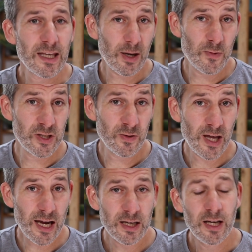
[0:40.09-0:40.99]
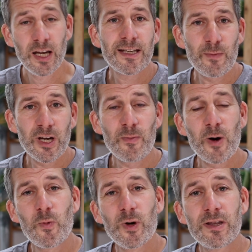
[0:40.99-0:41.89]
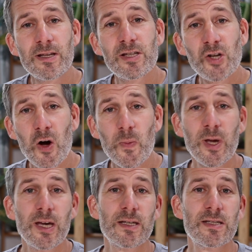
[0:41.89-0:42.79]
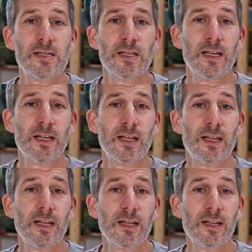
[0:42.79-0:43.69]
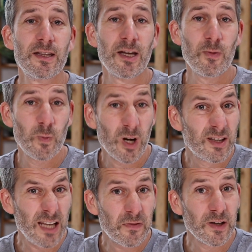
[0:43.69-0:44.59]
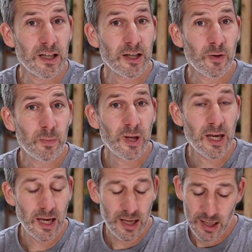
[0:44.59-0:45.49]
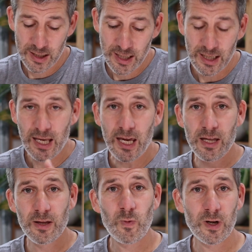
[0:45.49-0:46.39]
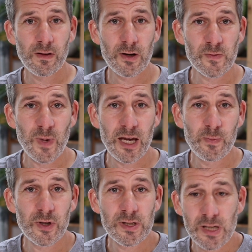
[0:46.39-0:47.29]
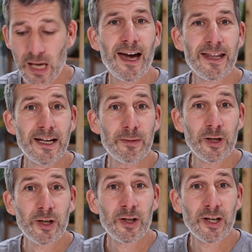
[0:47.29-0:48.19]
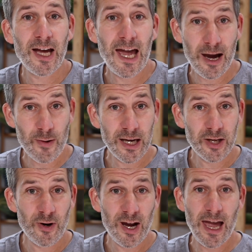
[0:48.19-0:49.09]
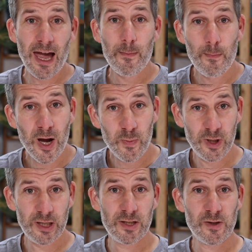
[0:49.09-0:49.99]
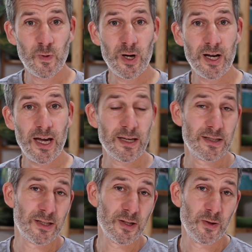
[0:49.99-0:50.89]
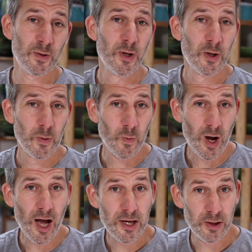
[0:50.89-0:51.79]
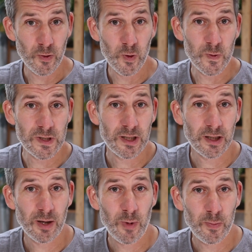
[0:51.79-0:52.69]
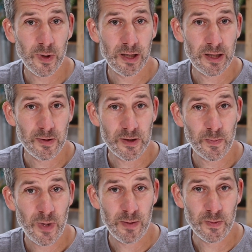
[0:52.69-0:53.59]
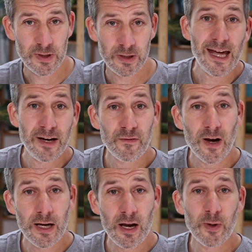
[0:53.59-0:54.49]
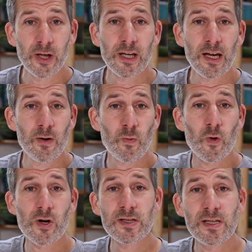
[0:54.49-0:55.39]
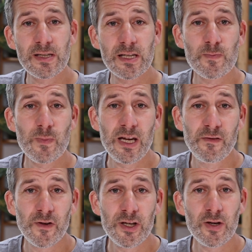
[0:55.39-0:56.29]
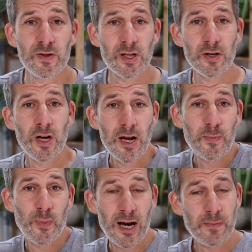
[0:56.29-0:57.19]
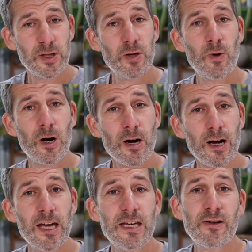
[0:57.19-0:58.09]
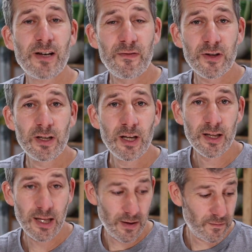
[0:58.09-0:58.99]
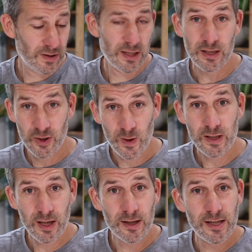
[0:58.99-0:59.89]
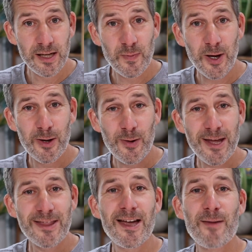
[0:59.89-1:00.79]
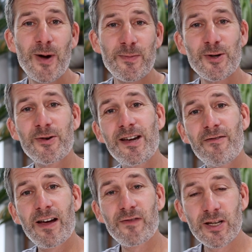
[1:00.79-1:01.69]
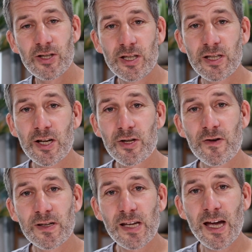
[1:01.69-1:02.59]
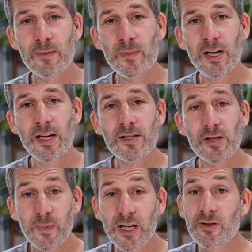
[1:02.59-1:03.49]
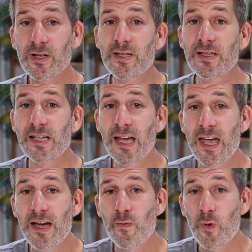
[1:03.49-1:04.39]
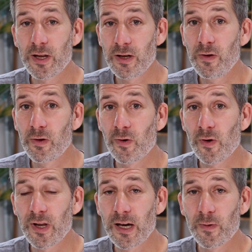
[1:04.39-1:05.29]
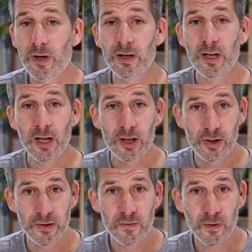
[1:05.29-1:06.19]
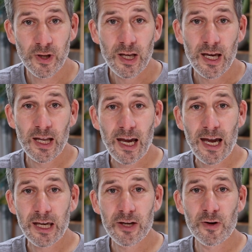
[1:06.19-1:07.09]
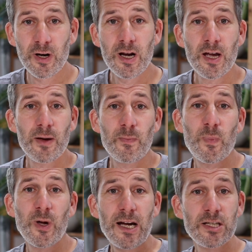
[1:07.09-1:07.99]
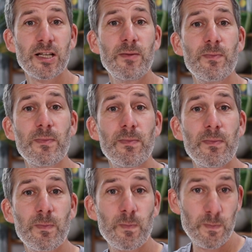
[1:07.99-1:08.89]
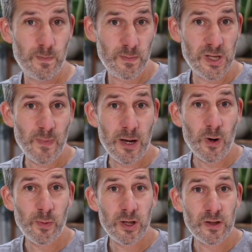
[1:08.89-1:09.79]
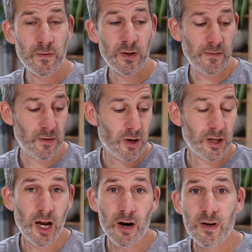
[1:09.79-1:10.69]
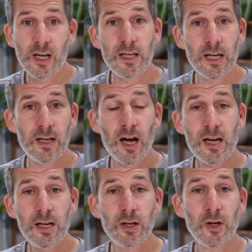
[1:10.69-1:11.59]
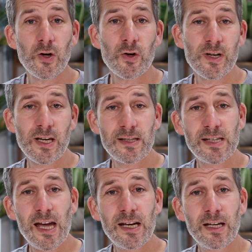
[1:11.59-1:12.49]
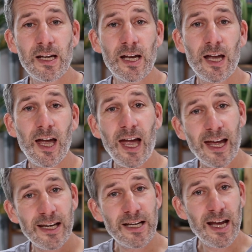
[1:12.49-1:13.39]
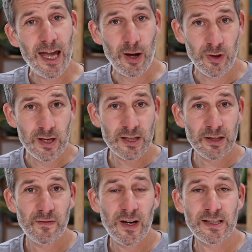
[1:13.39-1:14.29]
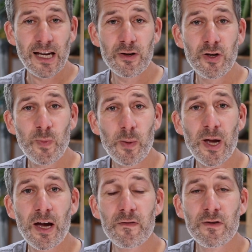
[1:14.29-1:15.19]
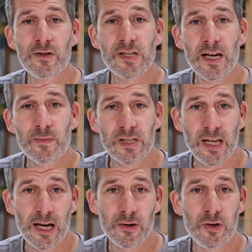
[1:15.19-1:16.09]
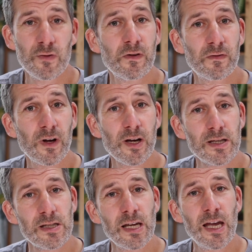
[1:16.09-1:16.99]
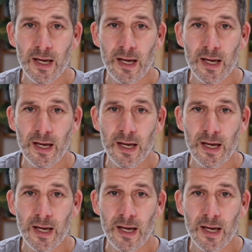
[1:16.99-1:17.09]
Can we do that? Can we come up with topics that are definitely going to appear in, in either one of those papers? And then I'm going to look at how accurate my predictions were as to what I thought was going to come up in those papers. And then finally, I'll be looking at what does this mean for you? So perhaps you are a year eleven, that have, this is twenty nineteen by the way, perhaps you're a eleven that has just done your exam. So I'd be interested to hear whether you thought they were useful and accurate, but actually this may well be useful if you are currently a year nine or a year ten, and how this can affect how you prepare for your exams and how you revise.